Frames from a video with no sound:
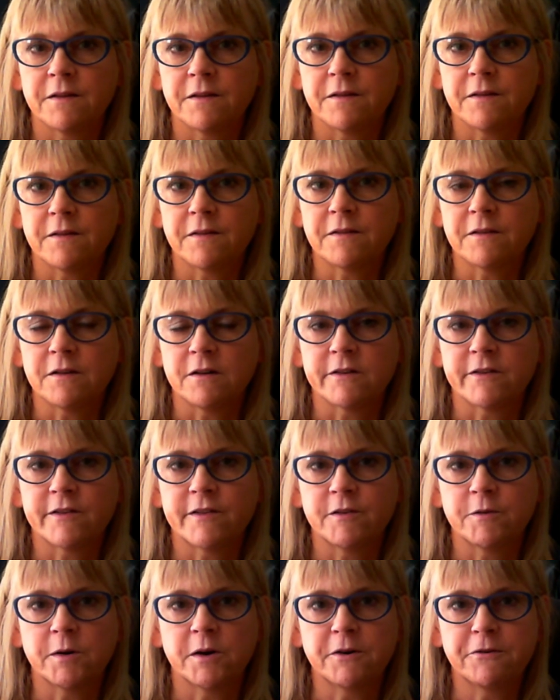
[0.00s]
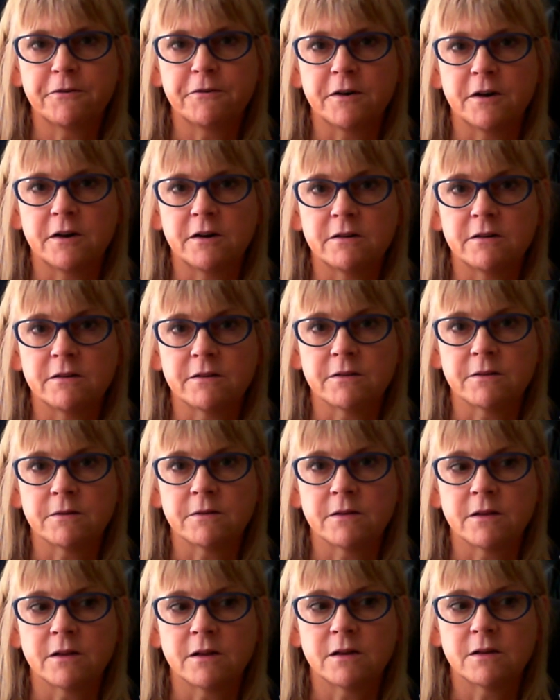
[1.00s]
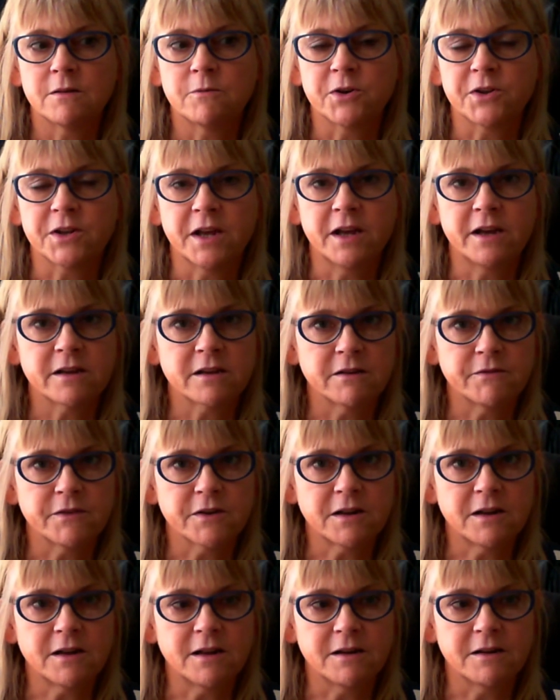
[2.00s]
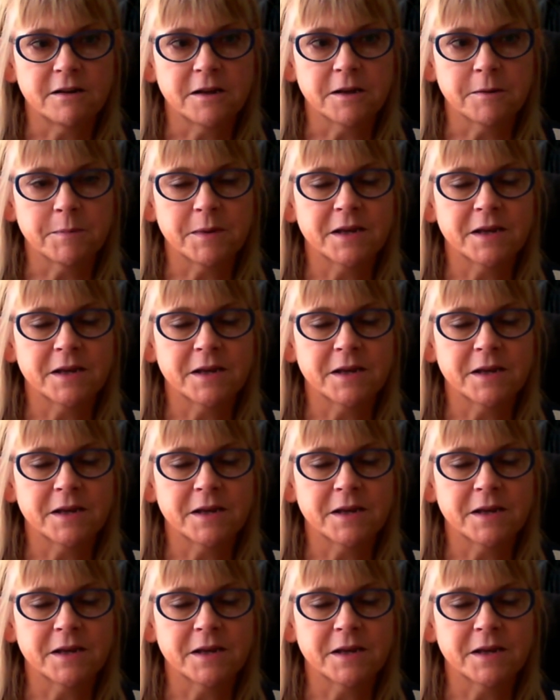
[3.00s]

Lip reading: starts you off on one heck of a climb.